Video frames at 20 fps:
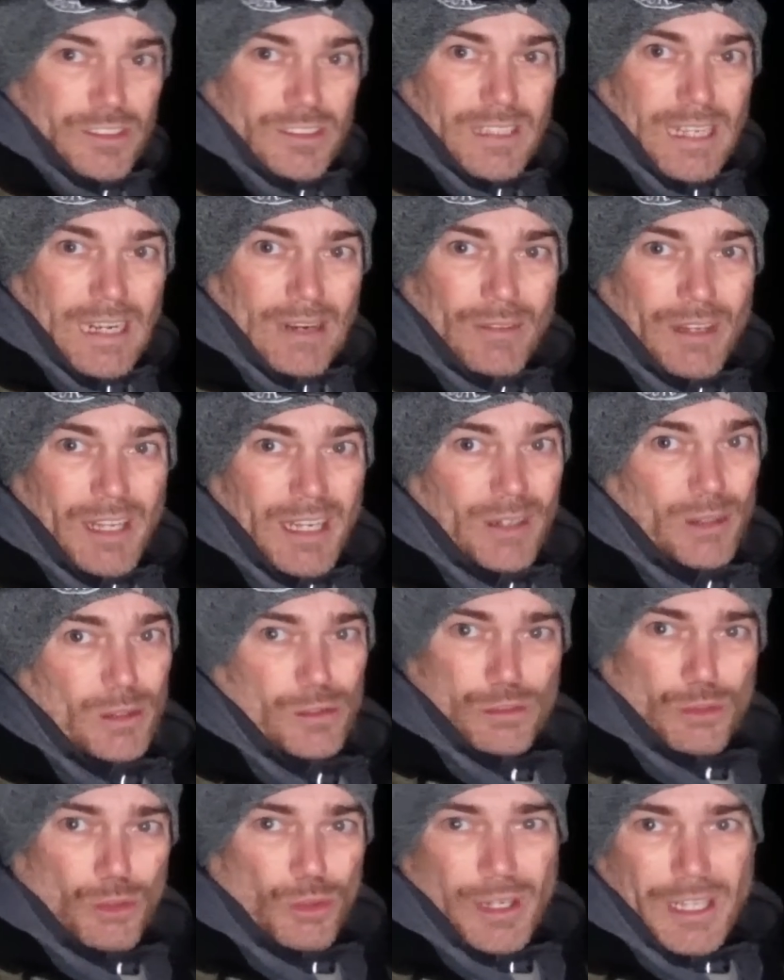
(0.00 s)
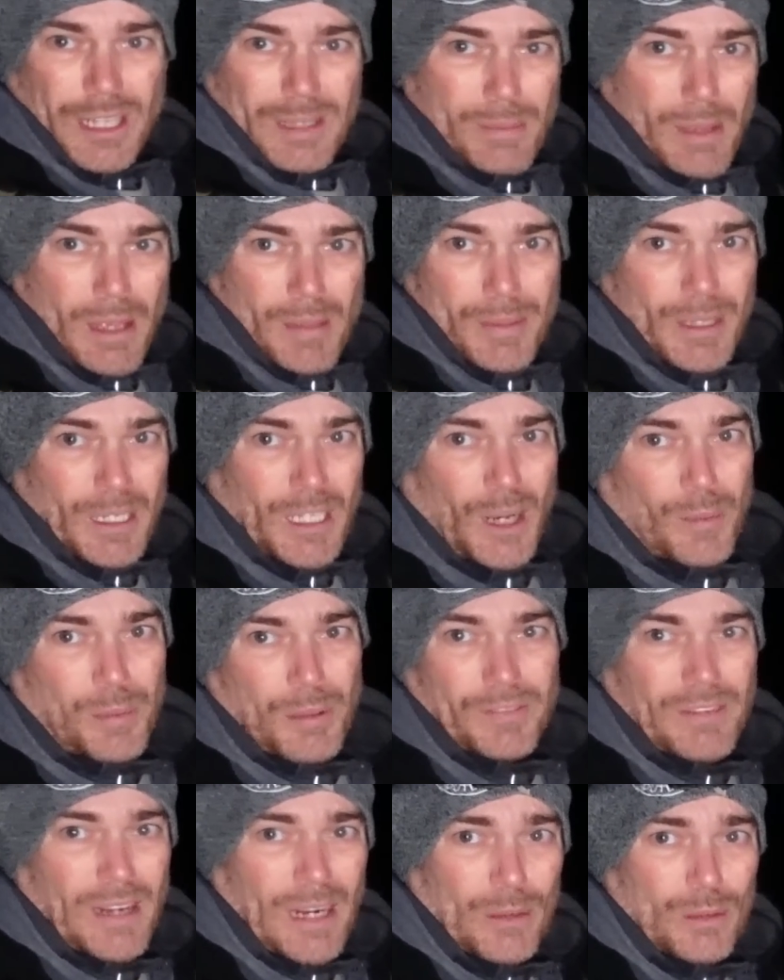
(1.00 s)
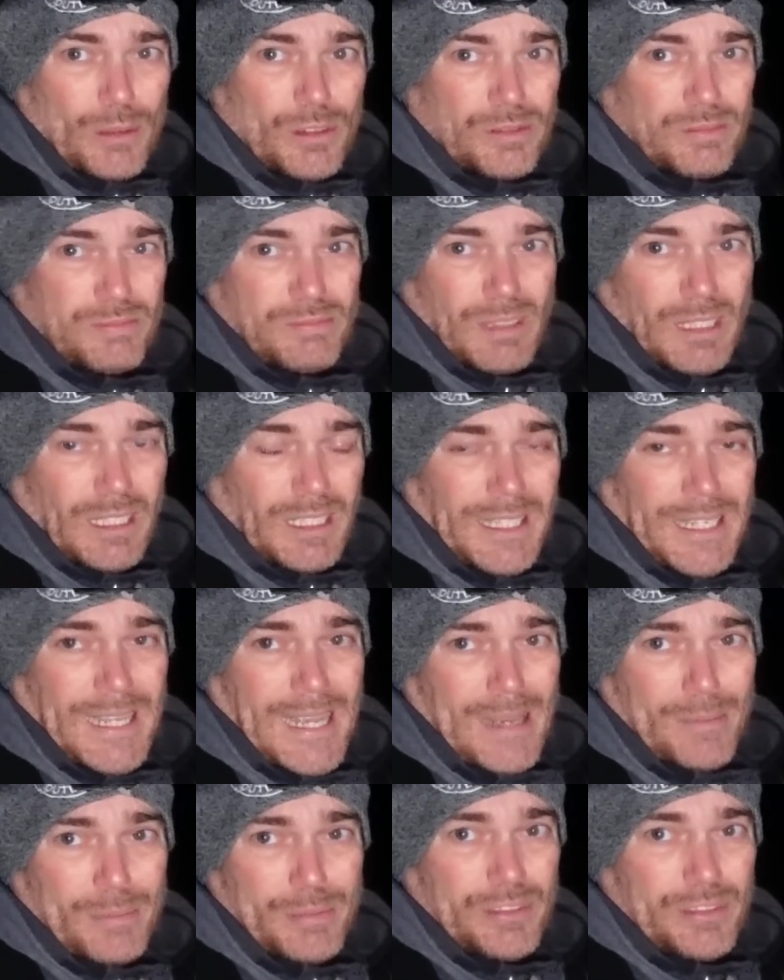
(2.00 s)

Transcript: down here, it was already maybe a couple of hours in the ebb,